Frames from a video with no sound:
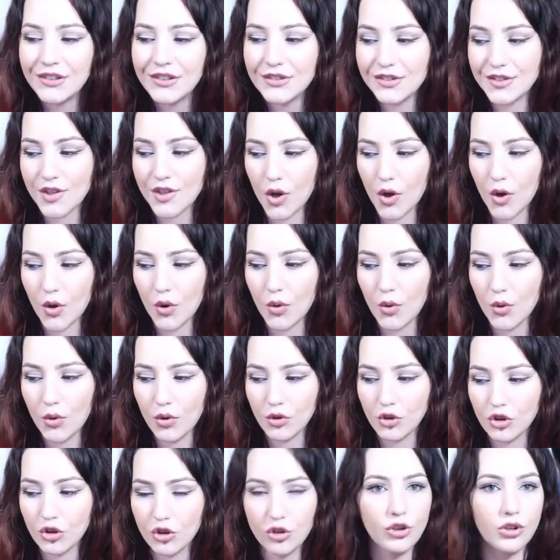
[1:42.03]

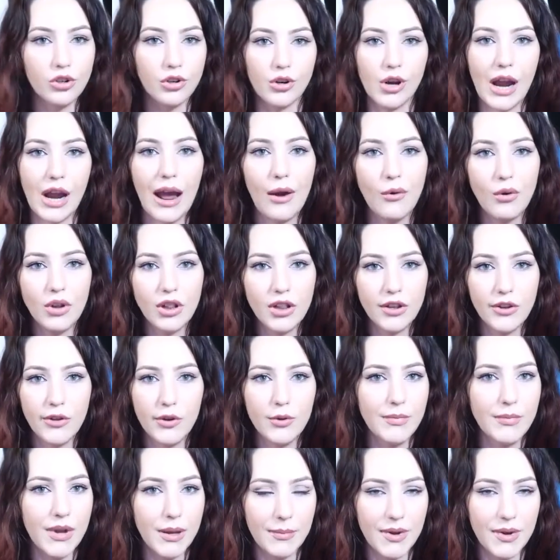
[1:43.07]
So, sure, I will
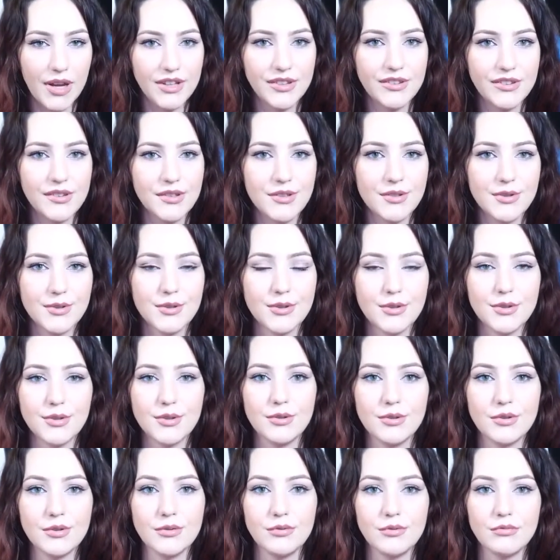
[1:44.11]
do my best
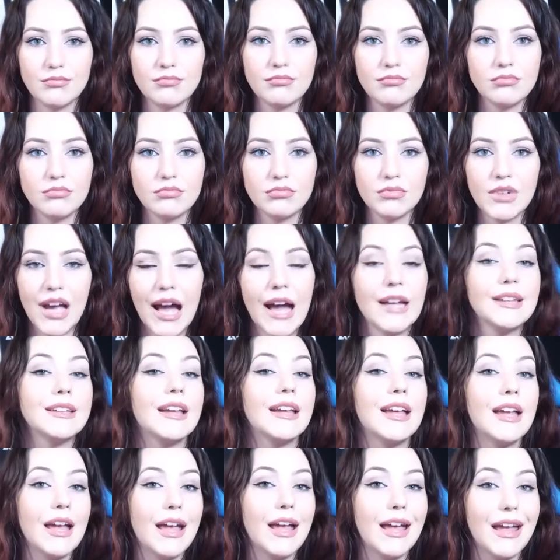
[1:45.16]
to cut
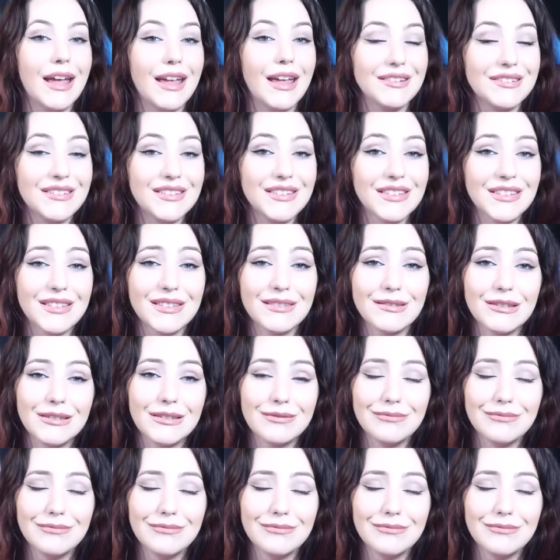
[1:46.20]
as,